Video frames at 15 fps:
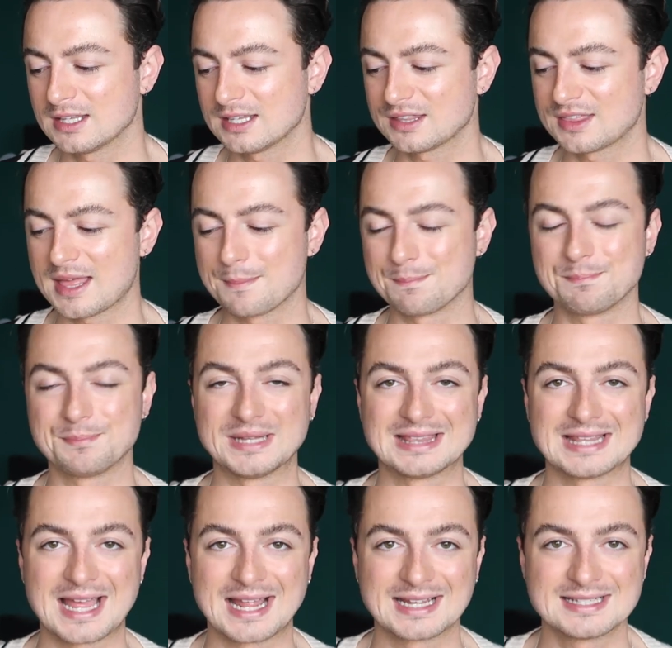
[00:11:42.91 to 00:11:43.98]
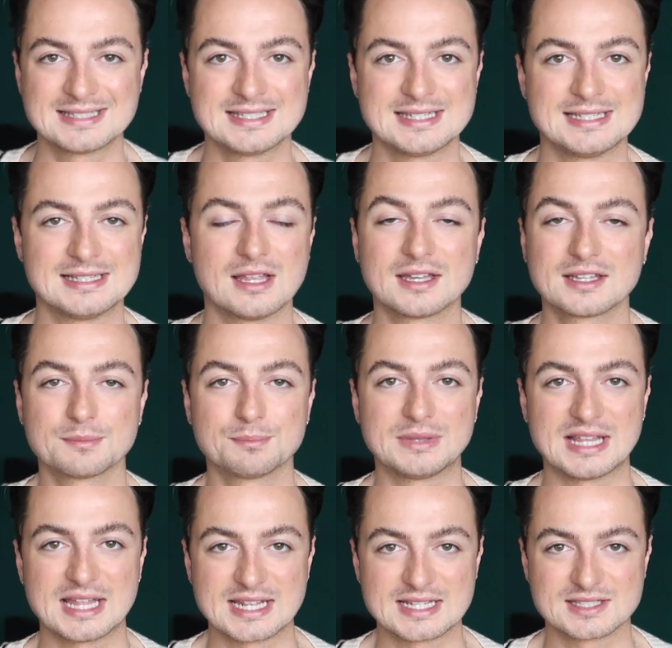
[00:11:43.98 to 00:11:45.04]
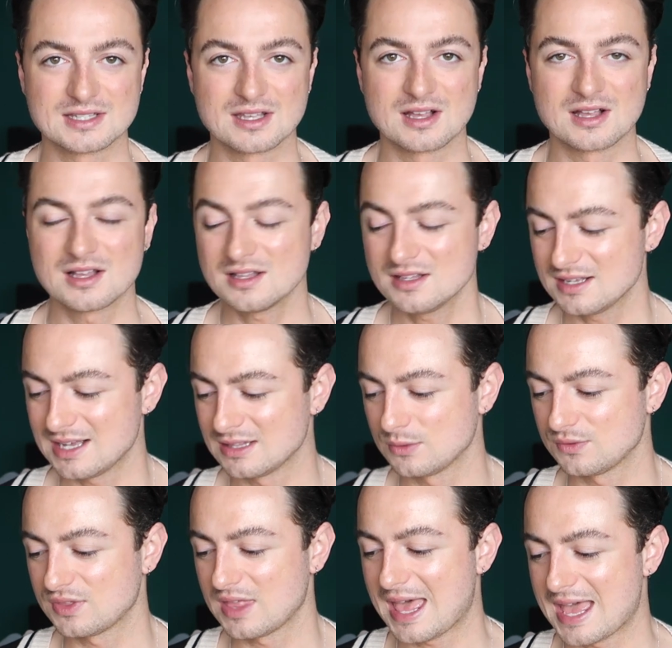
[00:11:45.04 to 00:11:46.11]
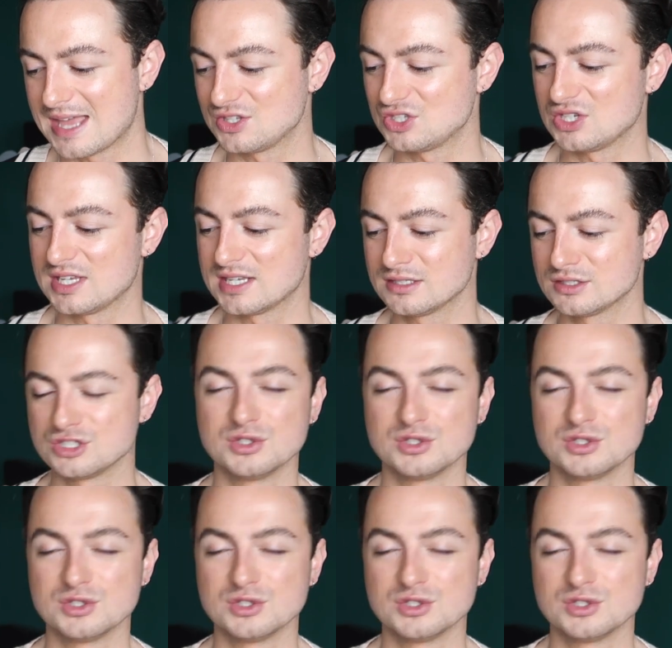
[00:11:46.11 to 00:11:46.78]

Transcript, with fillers: like that blankety like blazer and with the edging.